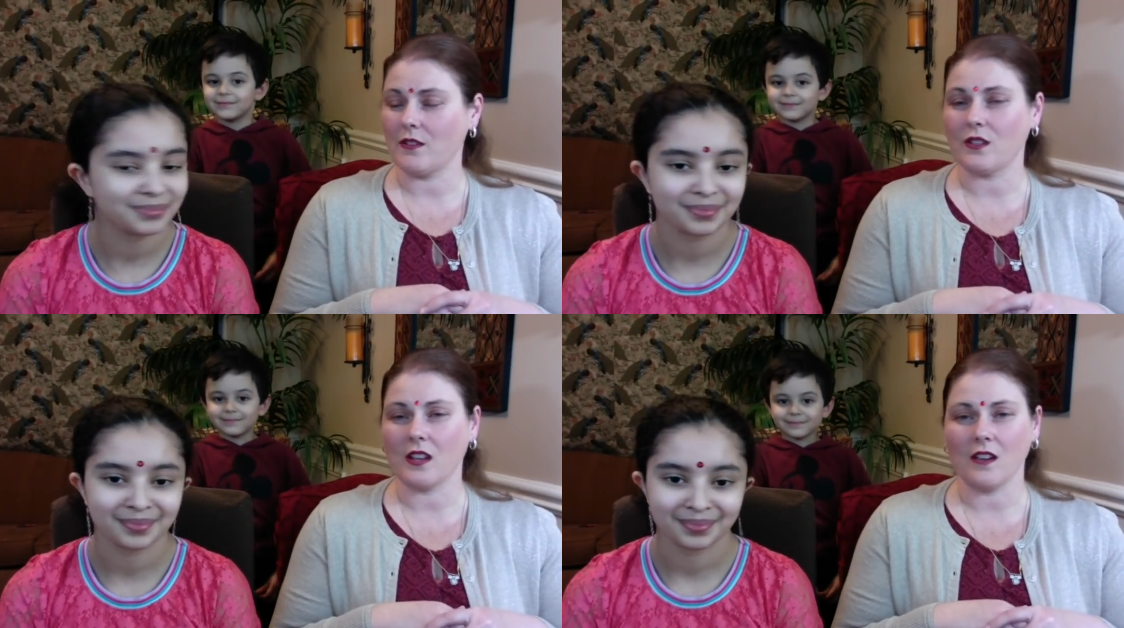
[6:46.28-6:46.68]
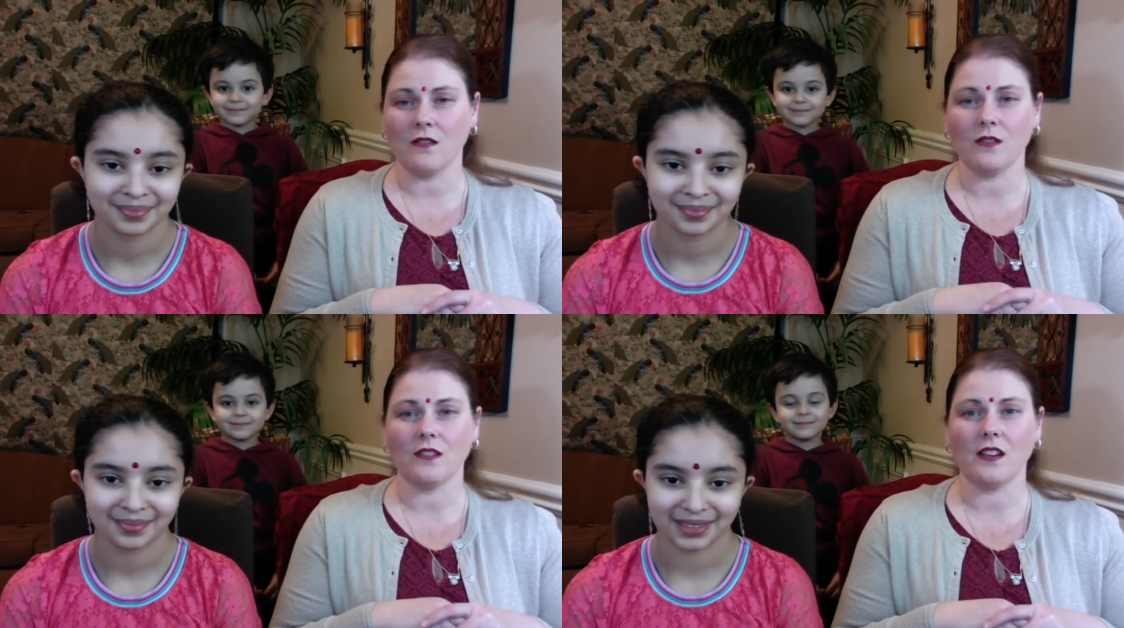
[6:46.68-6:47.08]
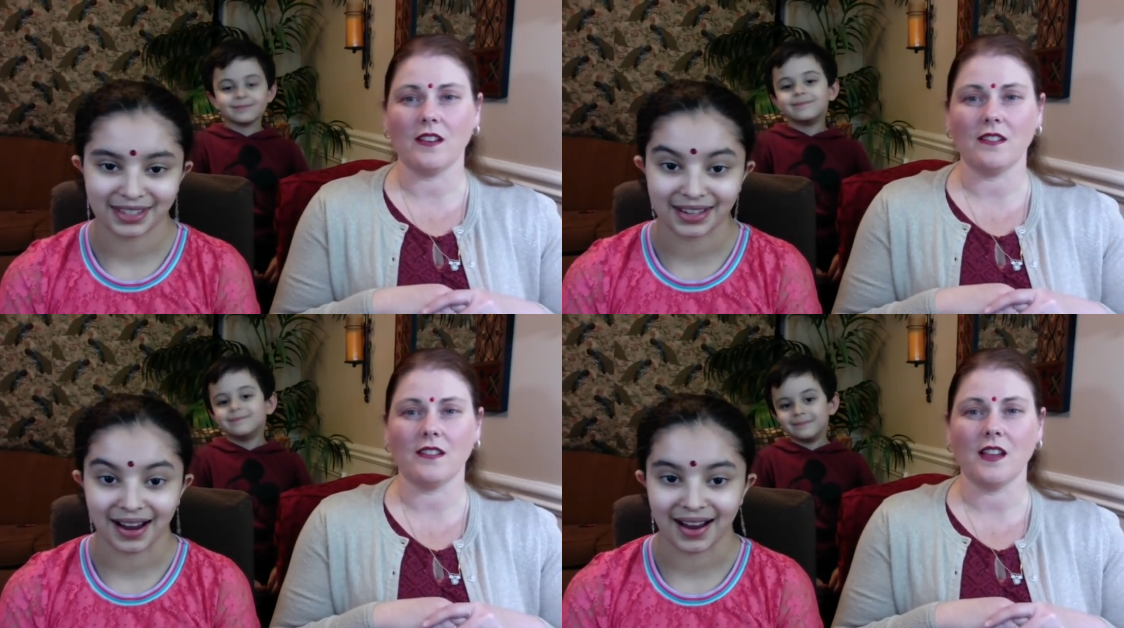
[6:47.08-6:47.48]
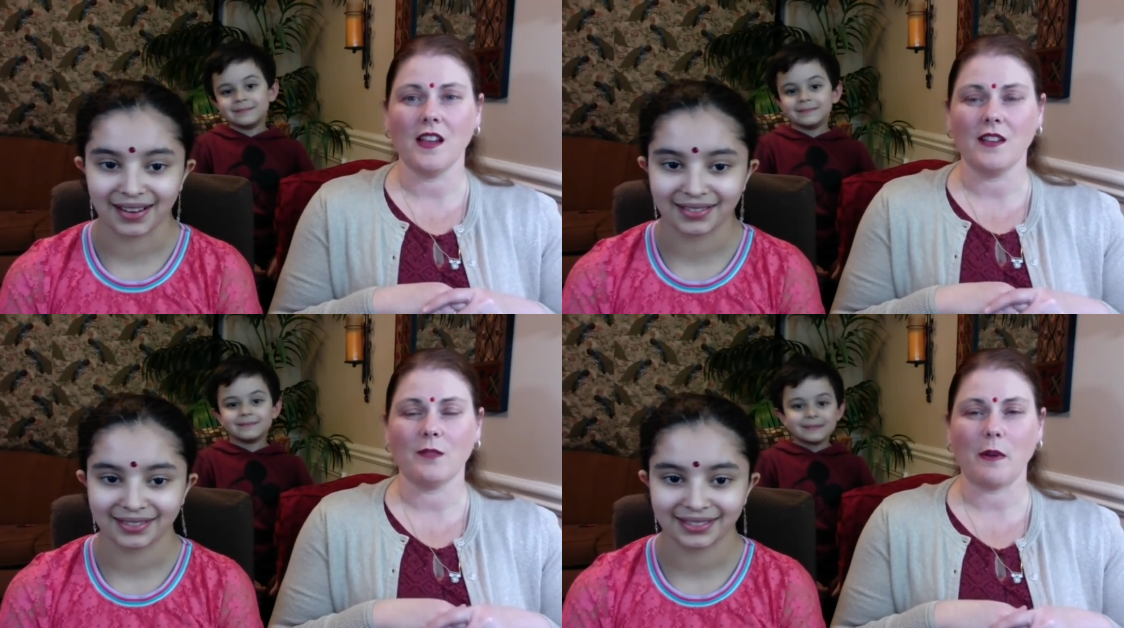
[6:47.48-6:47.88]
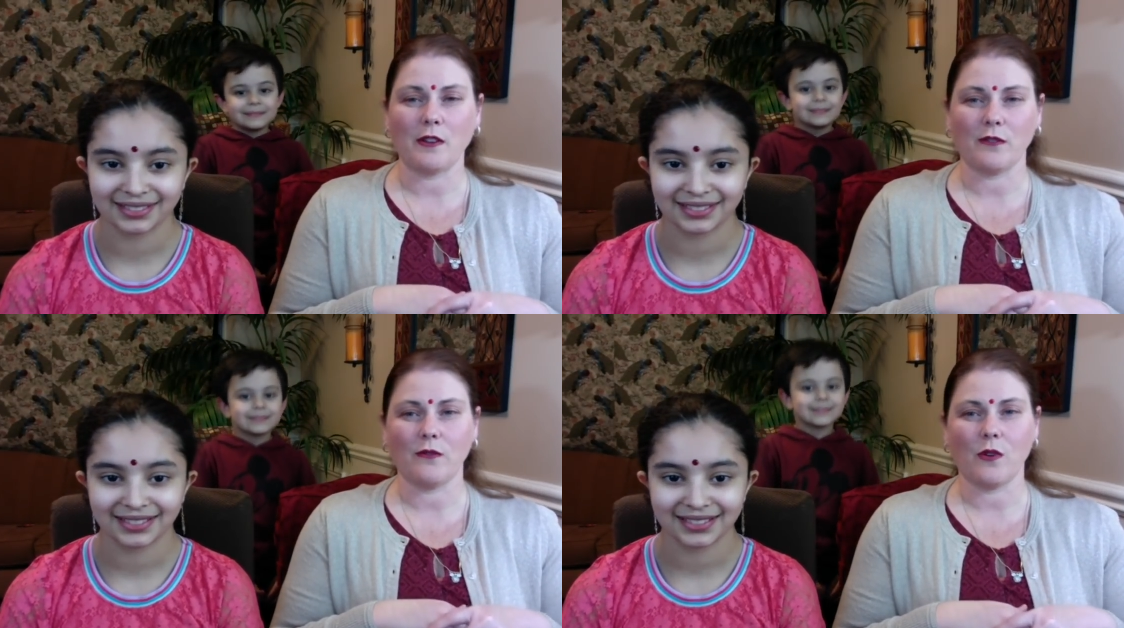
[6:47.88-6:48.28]
Speaker 1: skills as yeah.
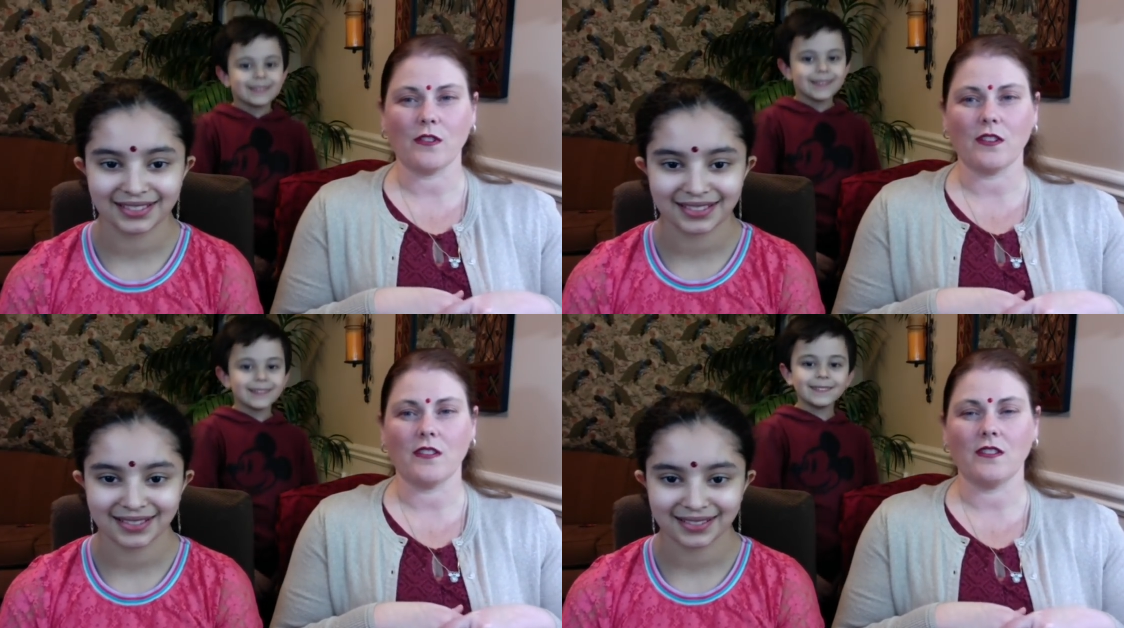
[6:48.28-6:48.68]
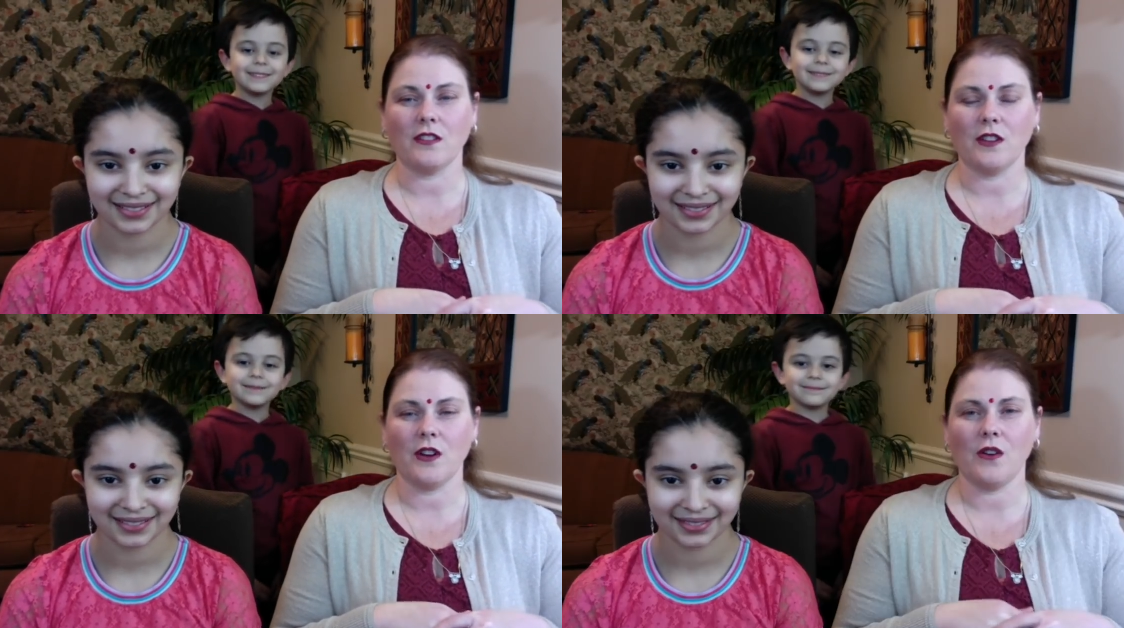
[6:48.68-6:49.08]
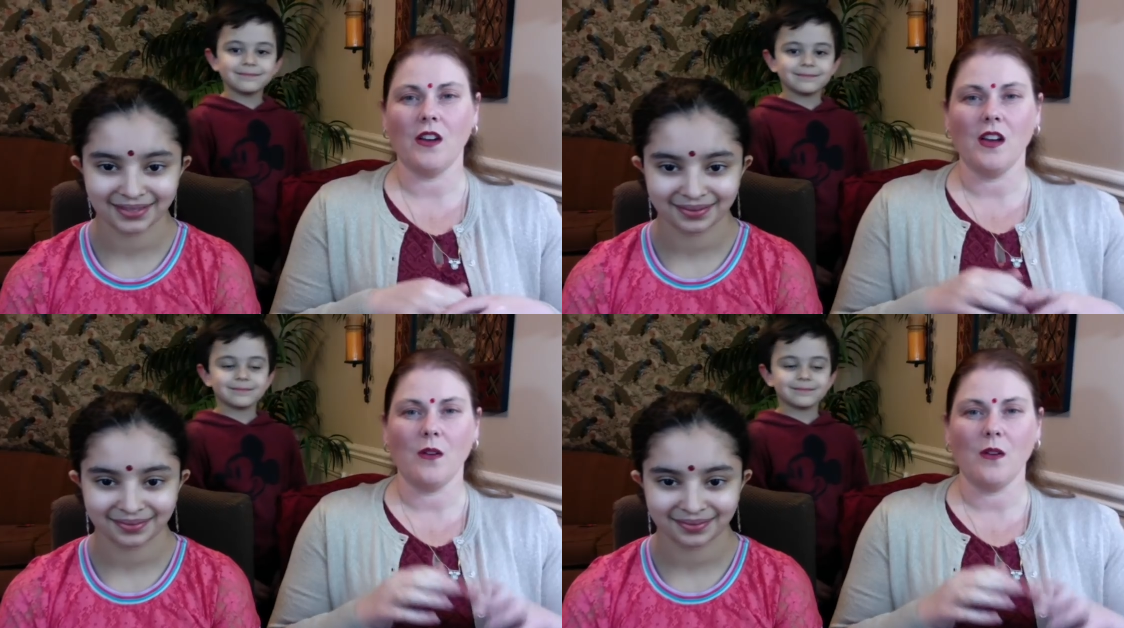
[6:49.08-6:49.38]
special forces, you know,